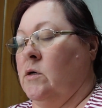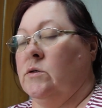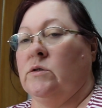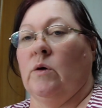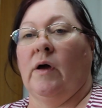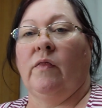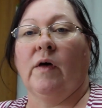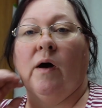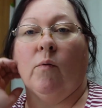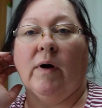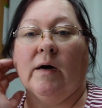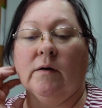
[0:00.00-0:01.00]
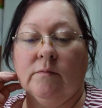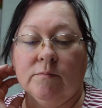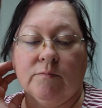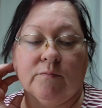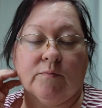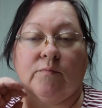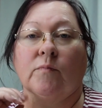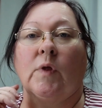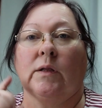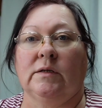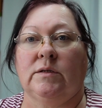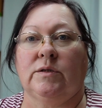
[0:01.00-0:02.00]
So I thought, well,
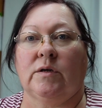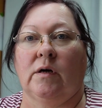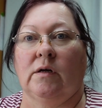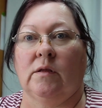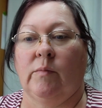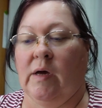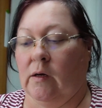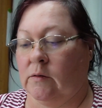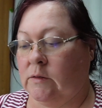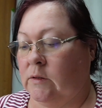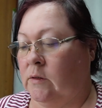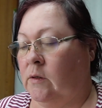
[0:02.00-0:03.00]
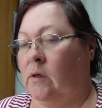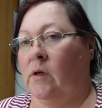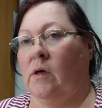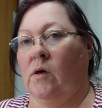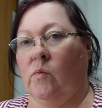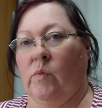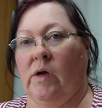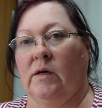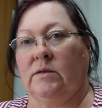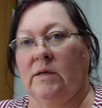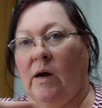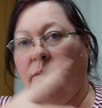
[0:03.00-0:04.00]
let's start on the belt,
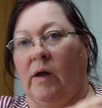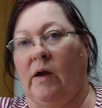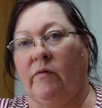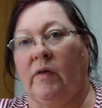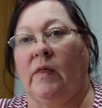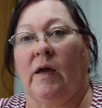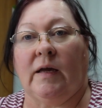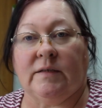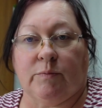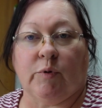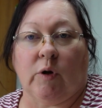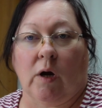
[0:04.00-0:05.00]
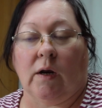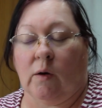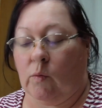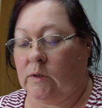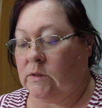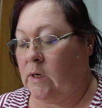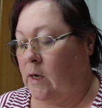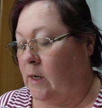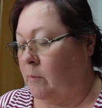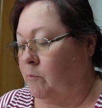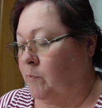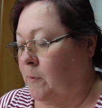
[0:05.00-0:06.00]
because that way everything gets put on at one time.